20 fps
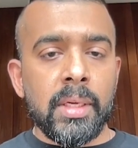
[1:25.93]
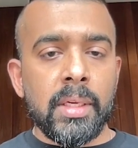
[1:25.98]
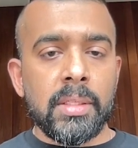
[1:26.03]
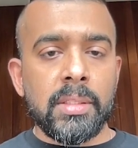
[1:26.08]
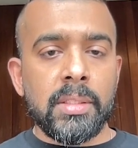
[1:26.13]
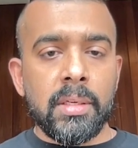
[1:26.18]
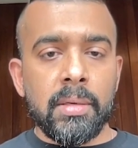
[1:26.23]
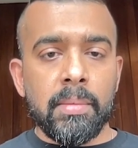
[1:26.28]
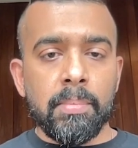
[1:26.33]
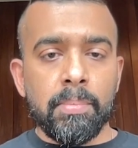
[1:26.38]

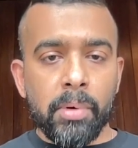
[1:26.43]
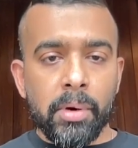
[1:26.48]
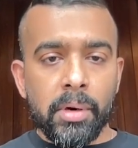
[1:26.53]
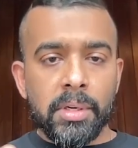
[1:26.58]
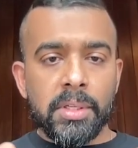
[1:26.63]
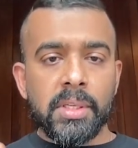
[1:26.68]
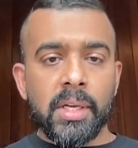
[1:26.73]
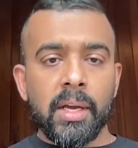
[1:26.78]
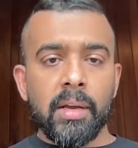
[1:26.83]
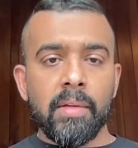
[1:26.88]
It's a
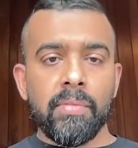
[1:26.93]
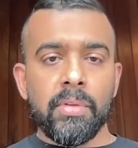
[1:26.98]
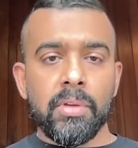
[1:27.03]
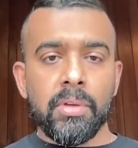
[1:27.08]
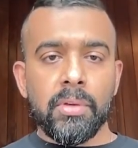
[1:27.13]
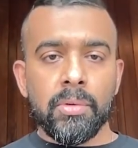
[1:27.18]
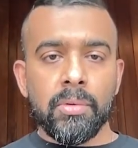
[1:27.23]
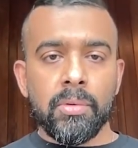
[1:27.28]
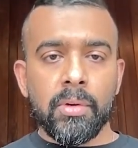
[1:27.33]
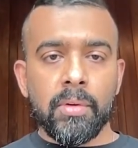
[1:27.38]
bird's eye
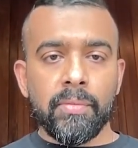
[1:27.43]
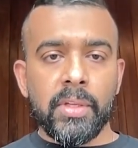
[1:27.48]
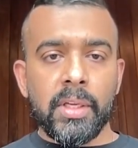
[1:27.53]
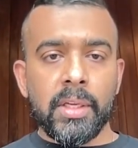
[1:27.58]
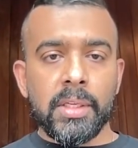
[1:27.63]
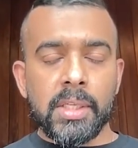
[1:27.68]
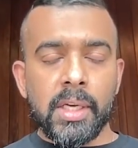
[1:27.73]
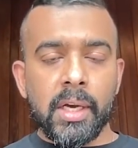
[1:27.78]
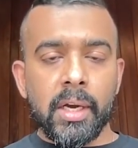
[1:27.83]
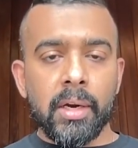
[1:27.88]
view of the
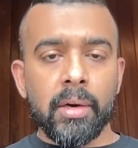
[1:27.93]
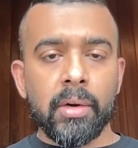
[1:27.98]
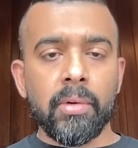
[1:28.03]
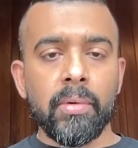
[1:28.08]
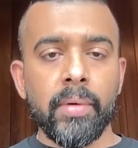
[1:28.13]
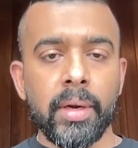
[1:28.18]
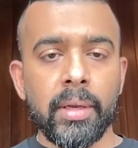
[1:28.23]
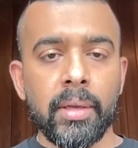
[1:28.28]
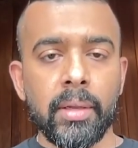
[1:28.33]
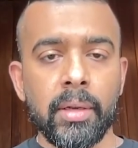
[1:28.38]
entire
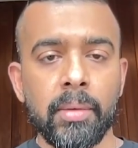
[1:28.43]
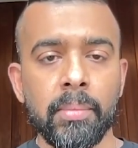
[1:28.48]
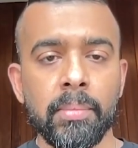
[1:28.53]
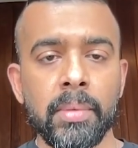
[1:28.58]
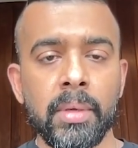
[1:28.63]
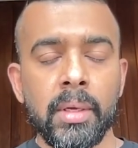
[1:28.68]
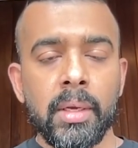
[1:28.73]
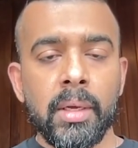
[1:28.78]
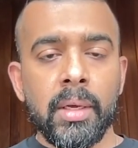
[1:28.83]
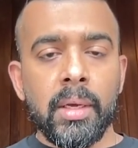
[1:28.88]
curriculum